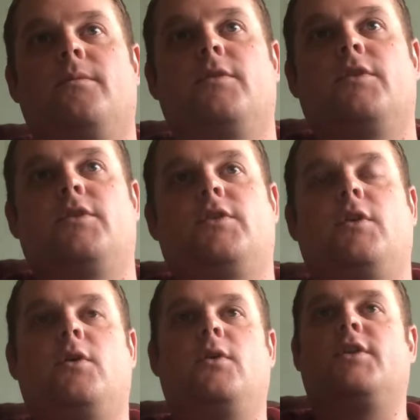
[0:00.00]

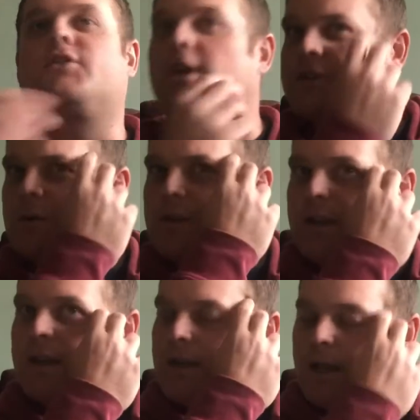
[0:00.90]
So the structure
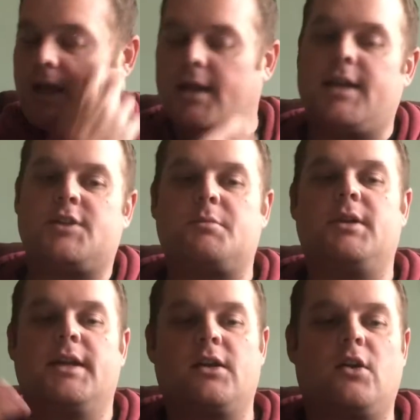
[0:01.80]
within each
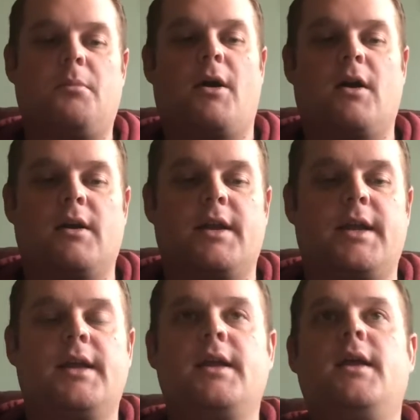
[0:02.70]
political
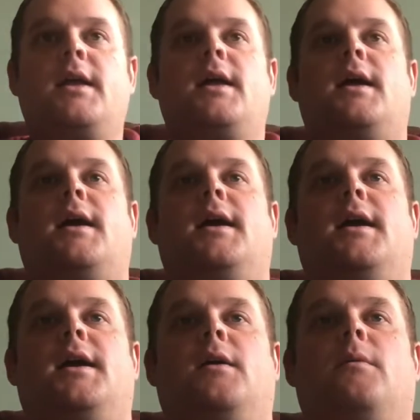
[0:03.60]
party,
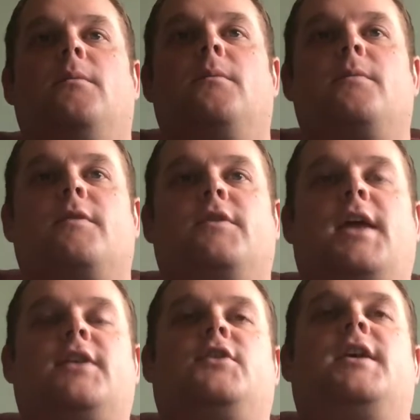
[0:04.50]

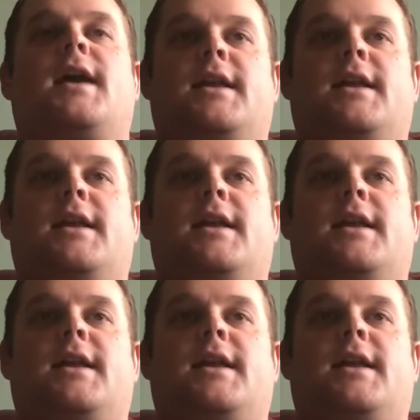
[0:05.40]
as you can kind